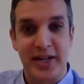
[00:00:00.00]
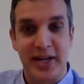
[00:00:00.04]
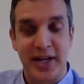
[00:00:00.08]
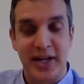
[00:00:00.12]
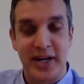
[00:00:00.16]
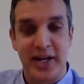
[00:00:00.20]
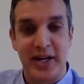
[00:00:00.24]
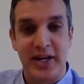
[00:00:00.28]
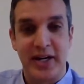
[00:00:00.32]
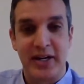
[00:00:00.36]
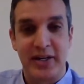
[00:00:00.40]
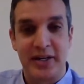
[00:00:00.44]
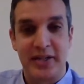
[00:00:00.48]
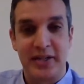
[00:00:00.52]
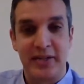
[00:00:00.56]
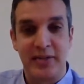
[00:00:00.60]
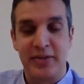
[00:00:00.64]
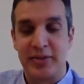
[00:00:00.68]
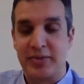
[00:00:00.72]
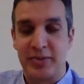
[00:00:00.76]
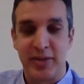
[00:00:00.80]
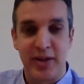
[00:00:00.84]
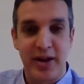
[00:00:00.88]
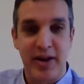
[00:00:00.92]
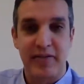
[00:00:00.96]

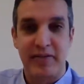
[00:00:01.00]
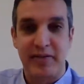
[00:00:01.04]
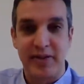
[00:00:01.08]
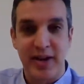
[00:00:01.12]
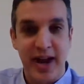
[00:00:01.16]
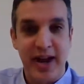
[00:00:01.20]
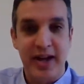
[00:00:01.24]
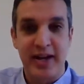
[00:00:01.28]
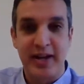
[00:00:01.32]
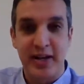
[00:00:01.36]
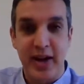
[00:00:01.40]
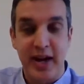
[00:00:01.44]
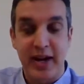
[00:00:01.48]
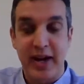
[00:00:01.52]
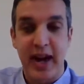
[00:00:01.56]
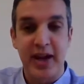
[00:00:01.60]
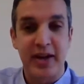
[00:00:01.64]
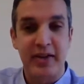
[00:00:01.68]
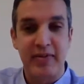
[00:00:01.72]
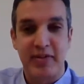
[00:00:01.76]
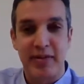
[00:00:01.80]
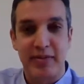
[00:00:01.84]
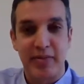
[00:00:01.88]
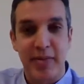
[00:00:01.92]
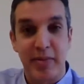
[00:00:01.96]
or whatever, 80, I can't
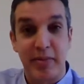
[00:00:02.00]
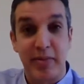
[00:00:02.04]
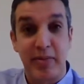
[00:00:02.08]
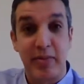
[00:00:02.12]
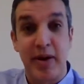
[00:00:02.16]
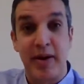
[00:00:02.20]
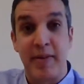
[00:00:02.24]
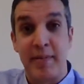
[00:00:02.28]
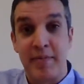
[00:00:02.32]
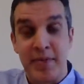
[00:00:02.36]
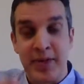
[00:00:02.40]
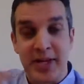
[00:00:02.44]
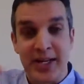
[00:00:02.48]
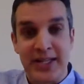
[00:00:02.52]
even remember, right,